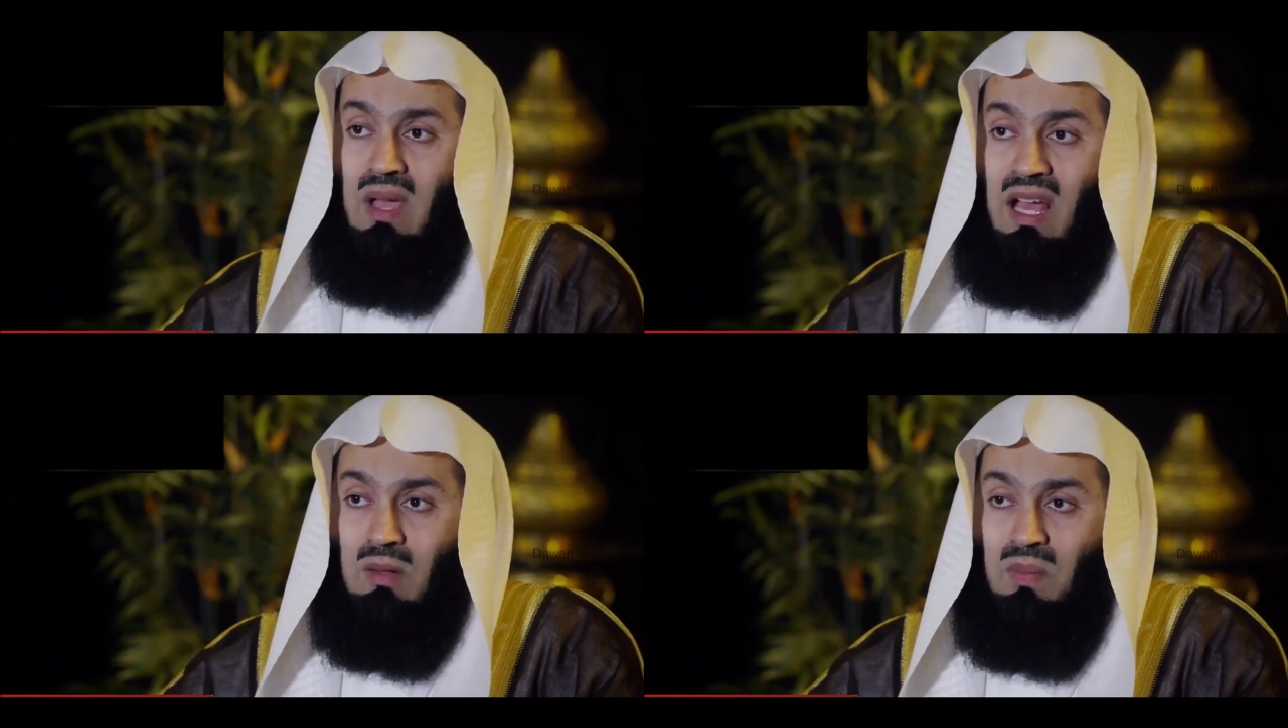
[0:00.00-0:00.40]

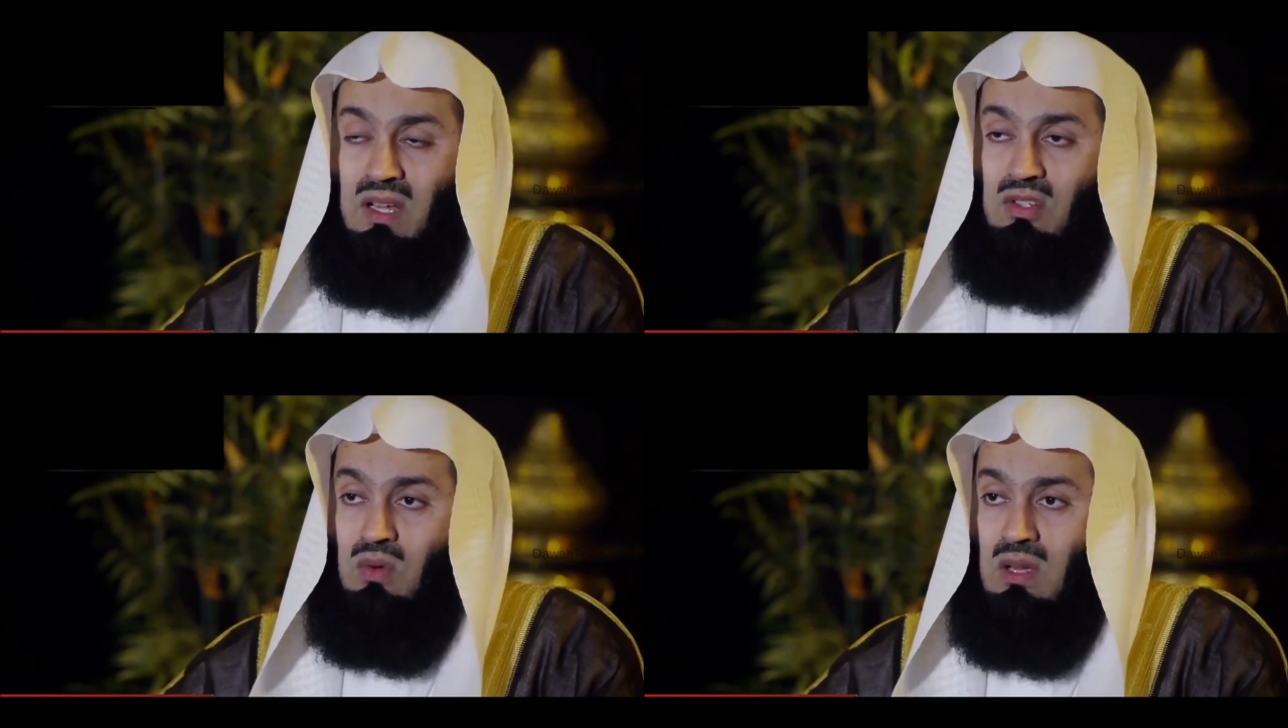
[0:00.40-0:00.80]
to
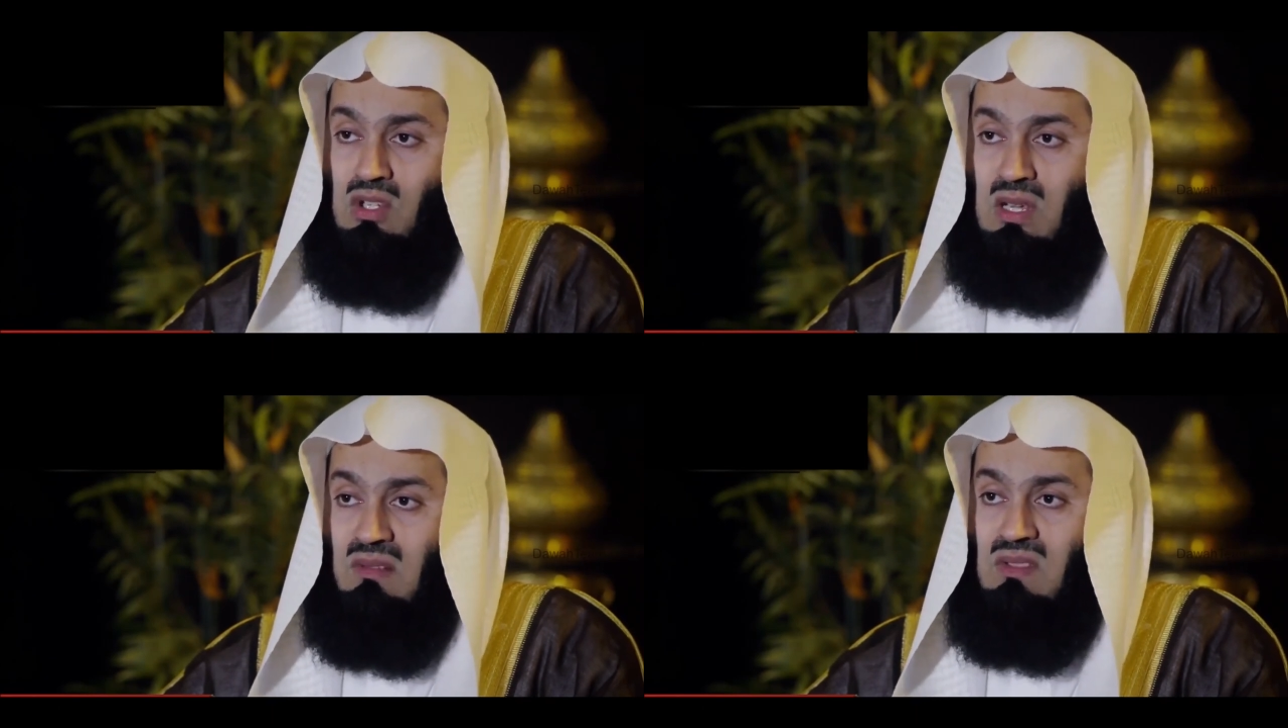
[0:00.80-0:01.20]
help her
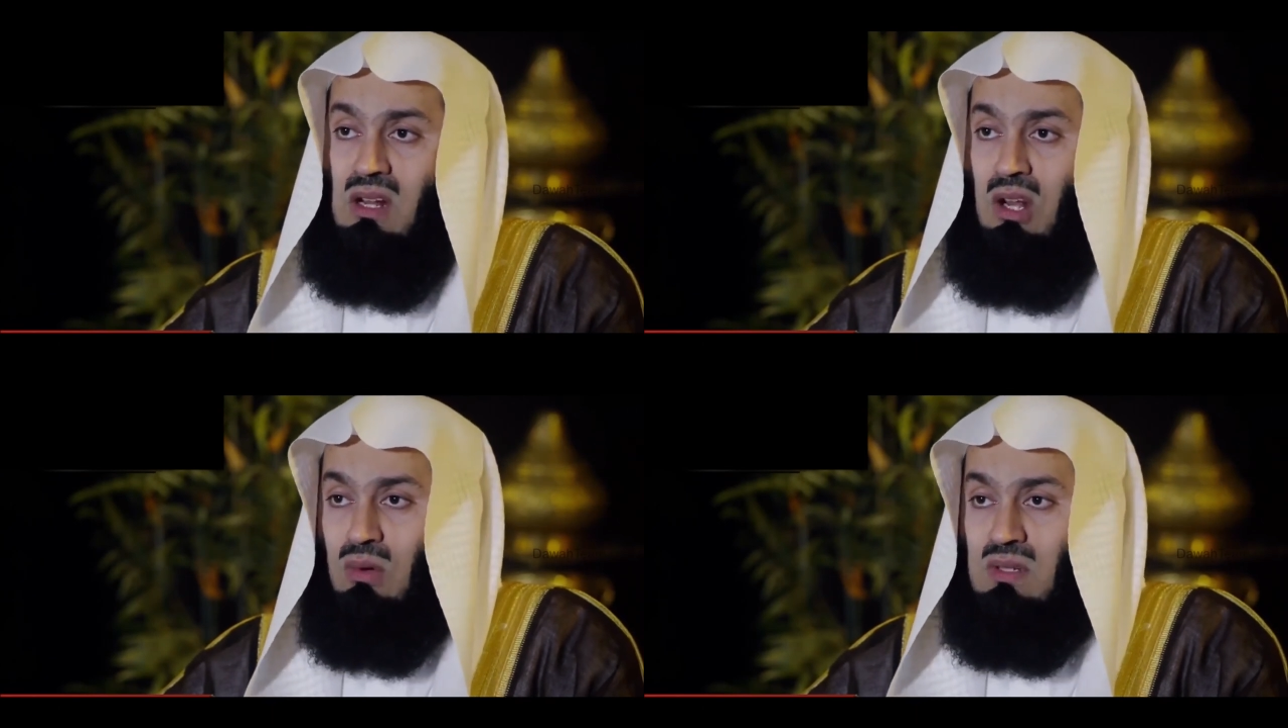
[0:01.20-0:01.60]
to
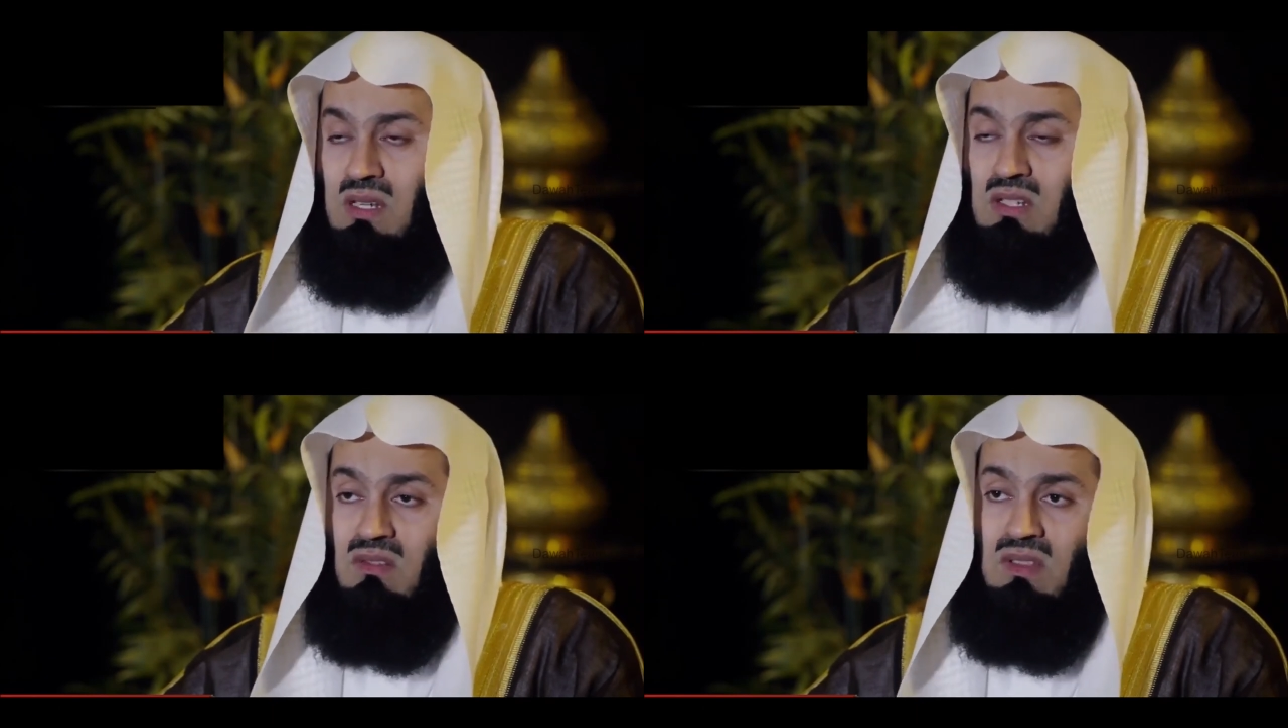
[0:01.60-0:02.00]
achieve the
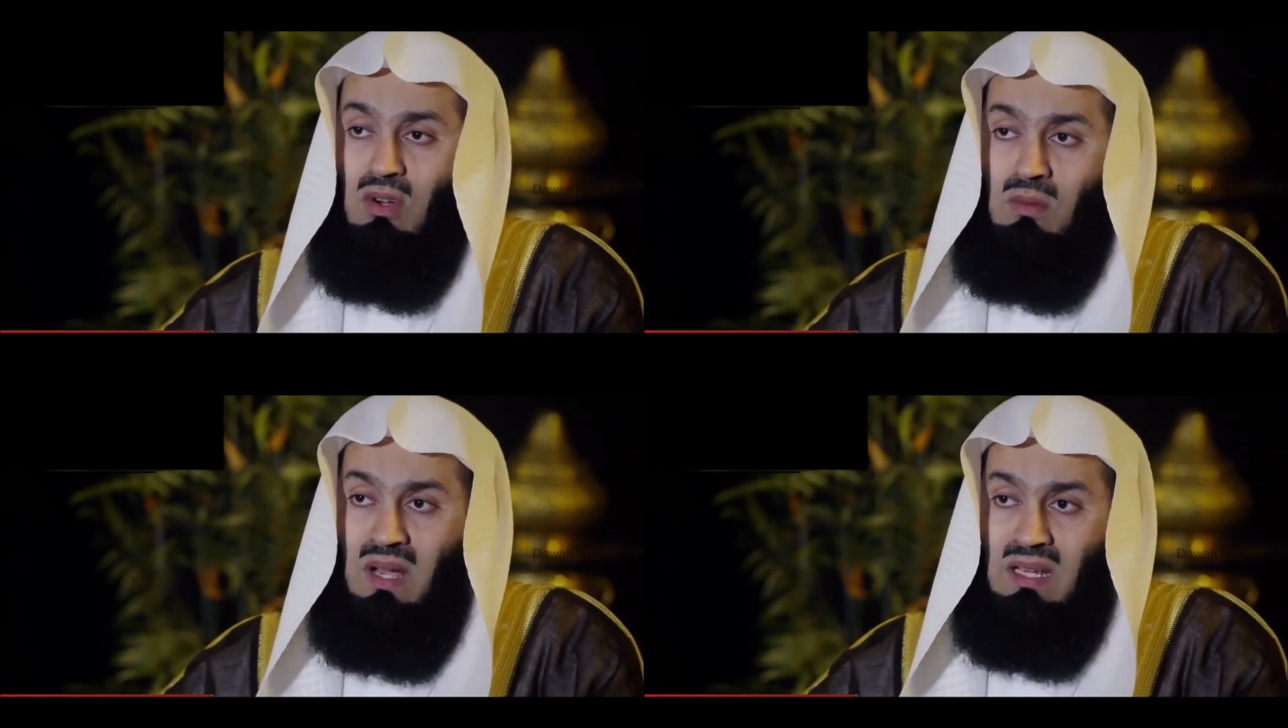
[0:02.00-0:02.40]
closeness
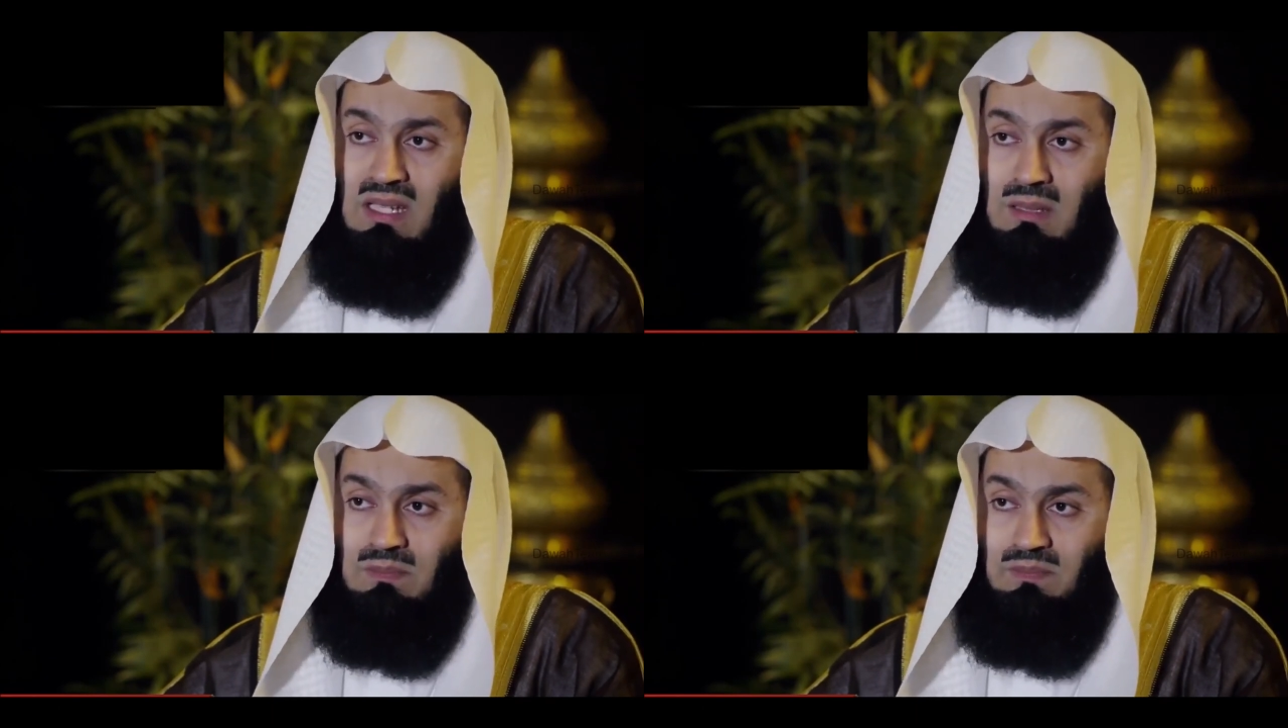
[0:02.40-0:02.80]
of the
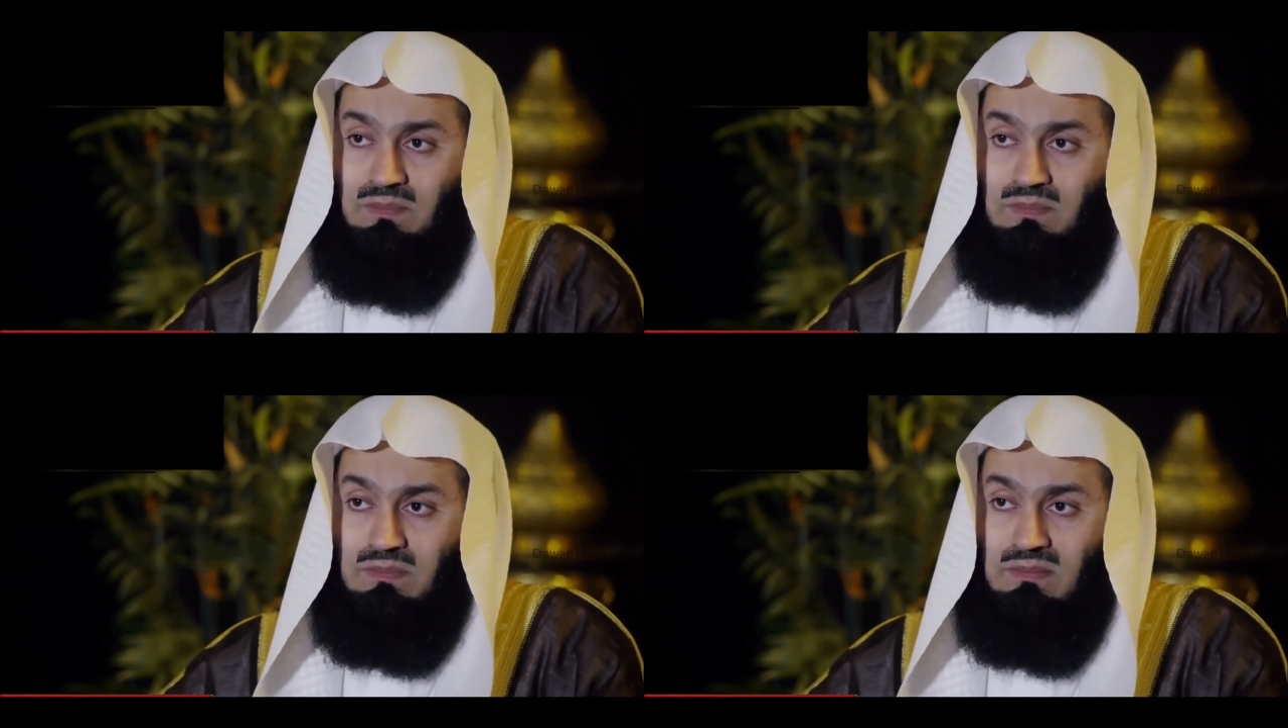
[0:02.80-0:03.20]
Almighty